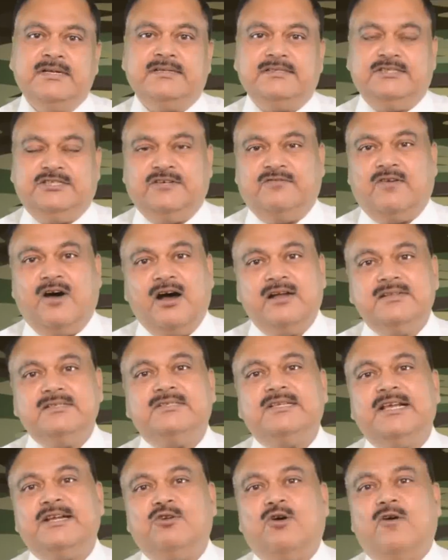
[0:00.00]
Jawans
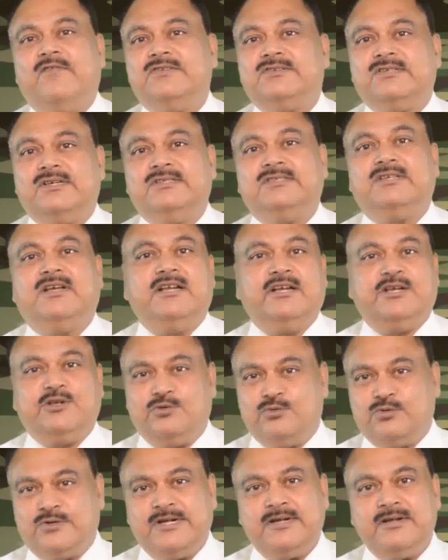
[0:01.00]
and officers are
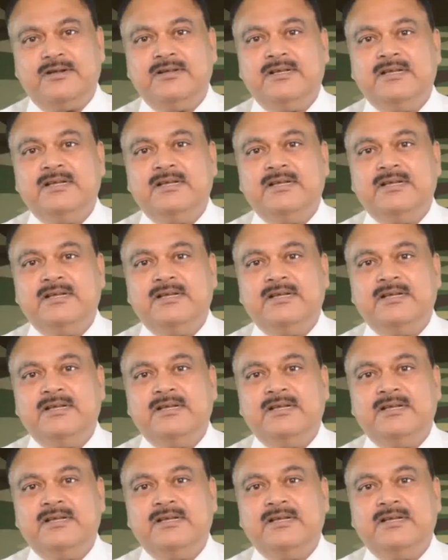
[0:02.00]
recruited,